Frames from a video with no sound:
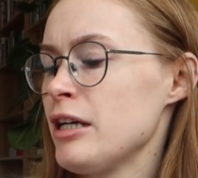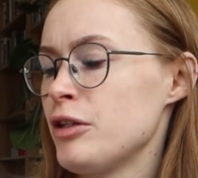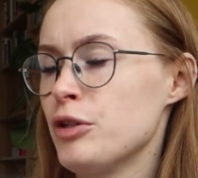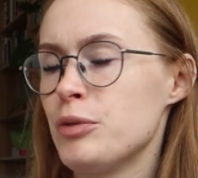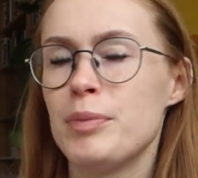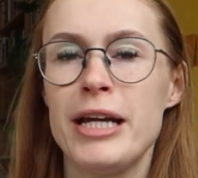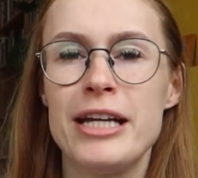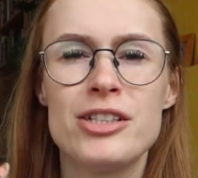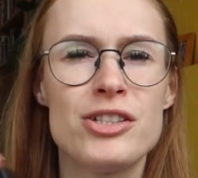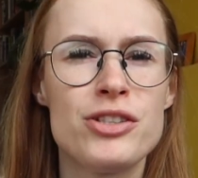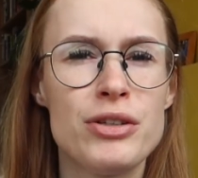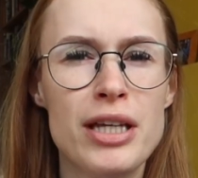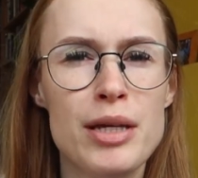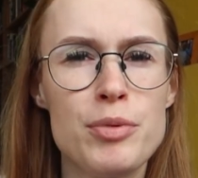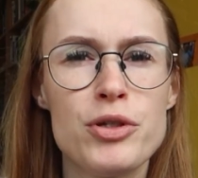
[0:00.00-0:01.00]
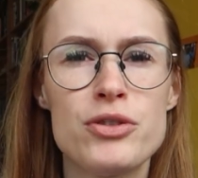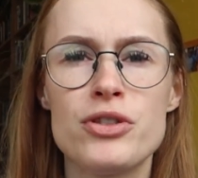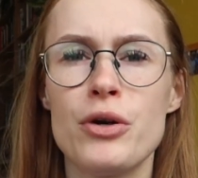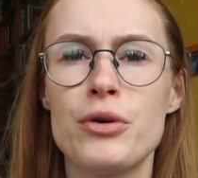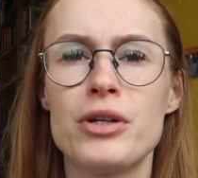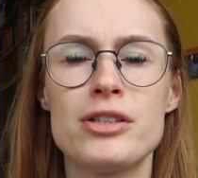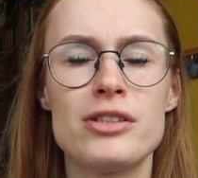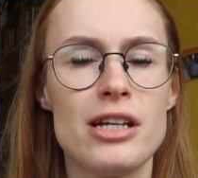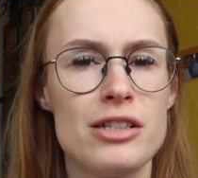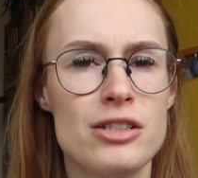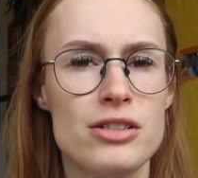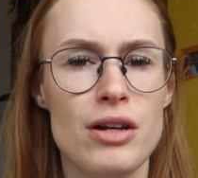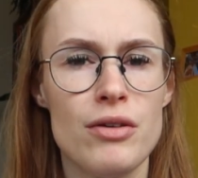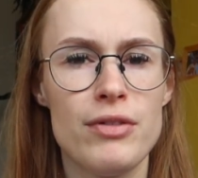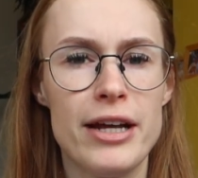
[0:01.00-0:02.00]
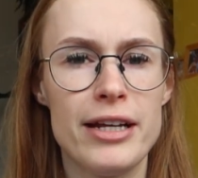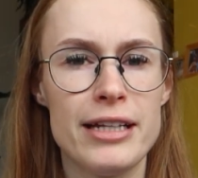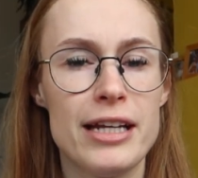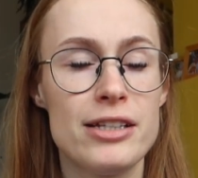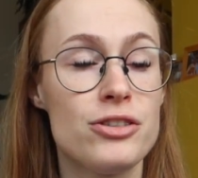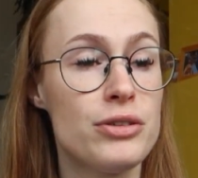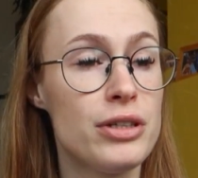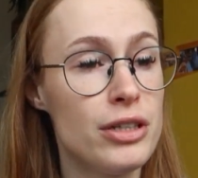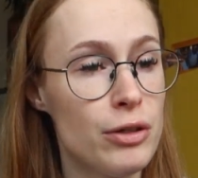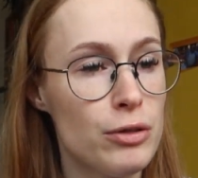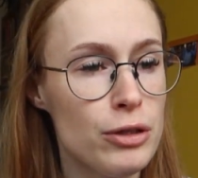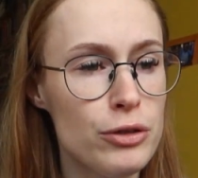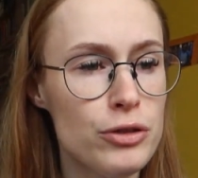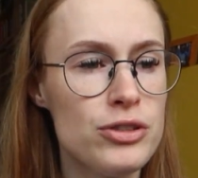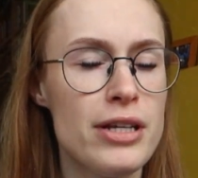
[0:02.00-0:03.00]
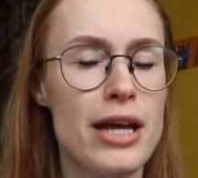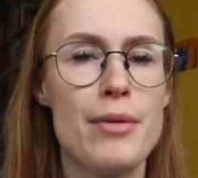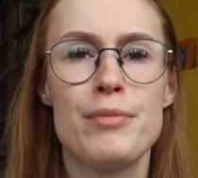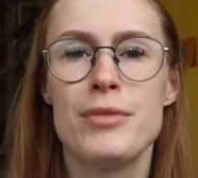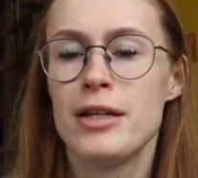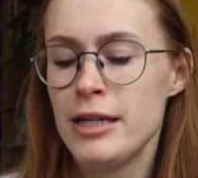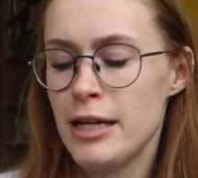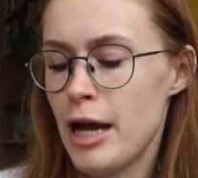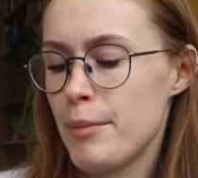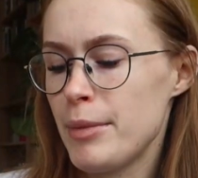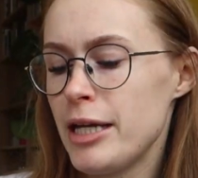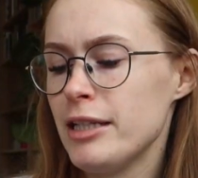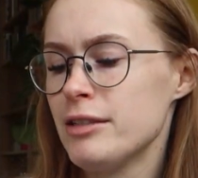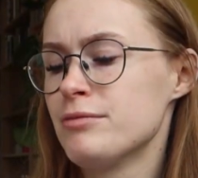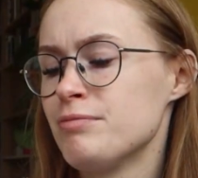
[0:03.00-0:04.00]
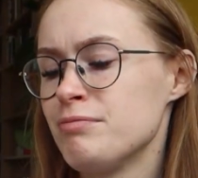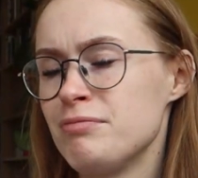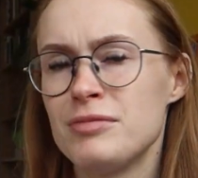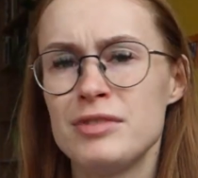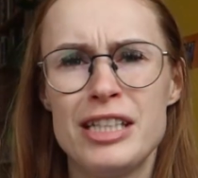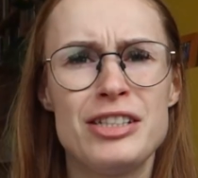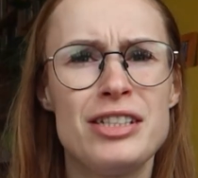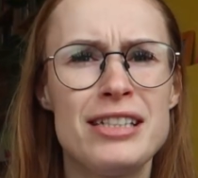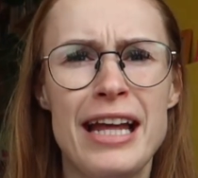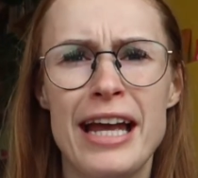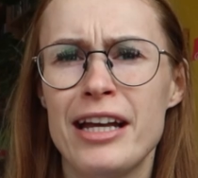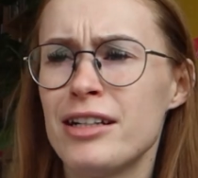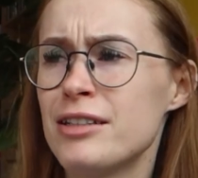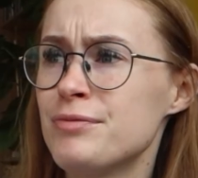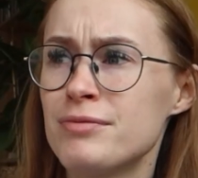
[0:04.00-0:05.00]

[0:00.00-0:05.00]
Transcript: good places to keep your tokens and stuff like that, so you don't lose them. I mean, this is like